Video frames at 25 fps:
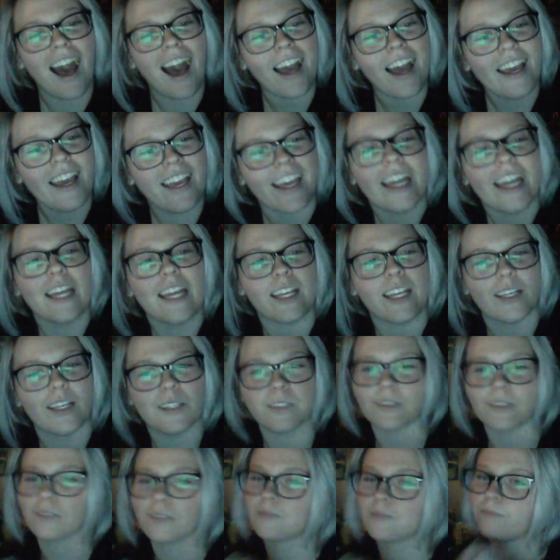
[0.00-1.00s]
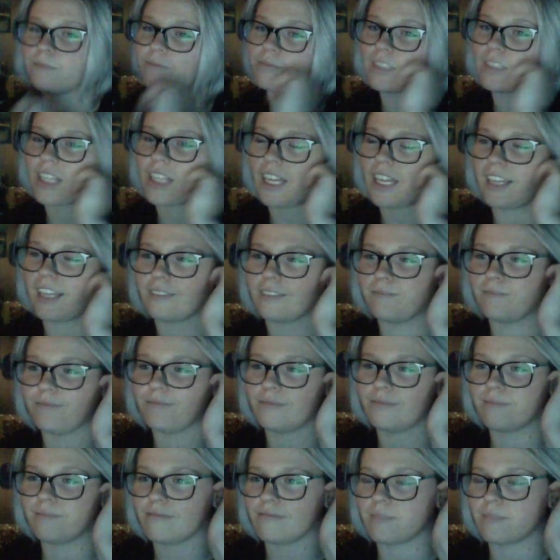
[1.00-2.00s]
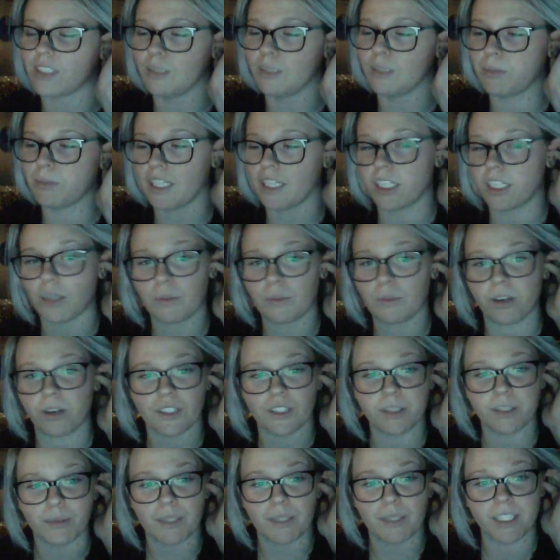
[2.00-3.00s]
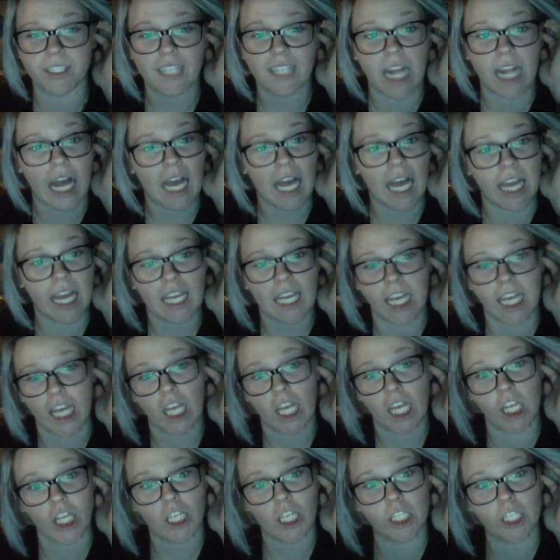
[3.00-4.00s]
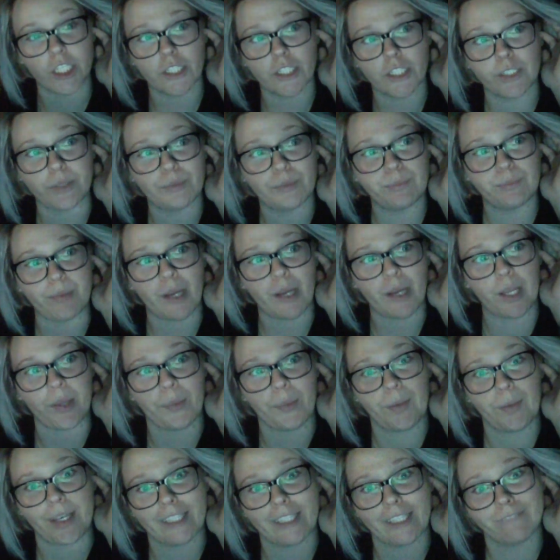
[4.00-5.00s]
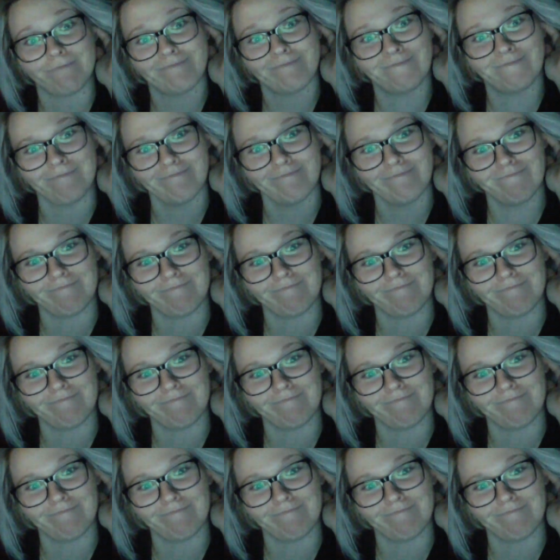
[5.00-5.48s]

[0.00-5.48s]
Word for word: I hate you. Like, you're my little brother, but I hate you. By the